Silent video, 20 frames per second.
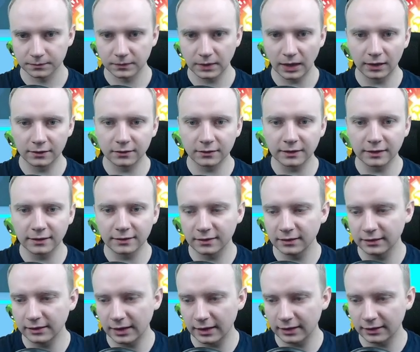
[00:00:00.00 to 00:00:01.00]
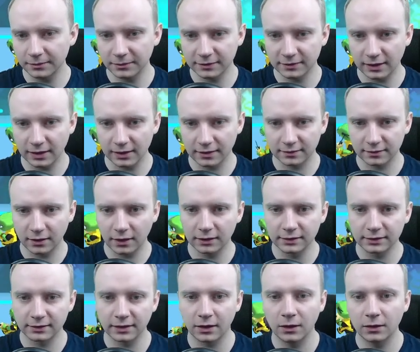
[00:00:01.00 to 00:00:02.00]
As you can see, the enemies are
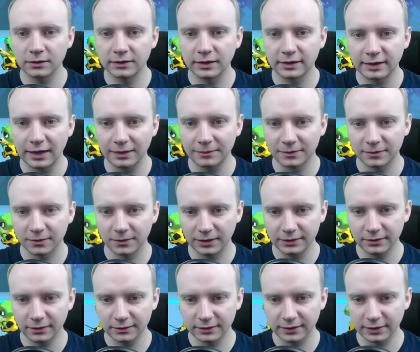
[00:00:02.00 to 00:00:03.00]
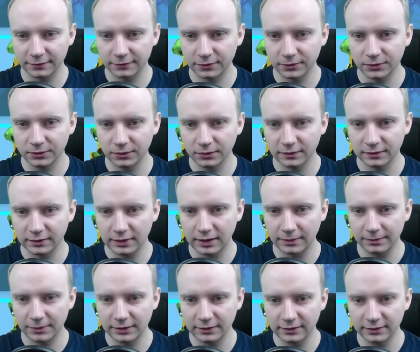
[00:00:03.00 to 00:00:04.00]
stunned all the time, so I don't have to use
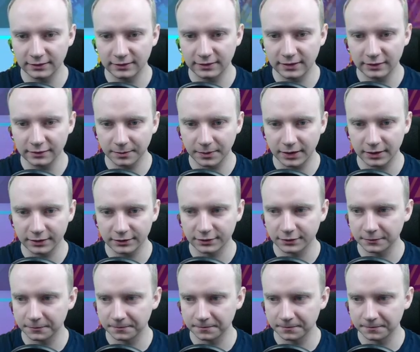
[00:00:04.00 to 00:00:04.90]
abilities that much.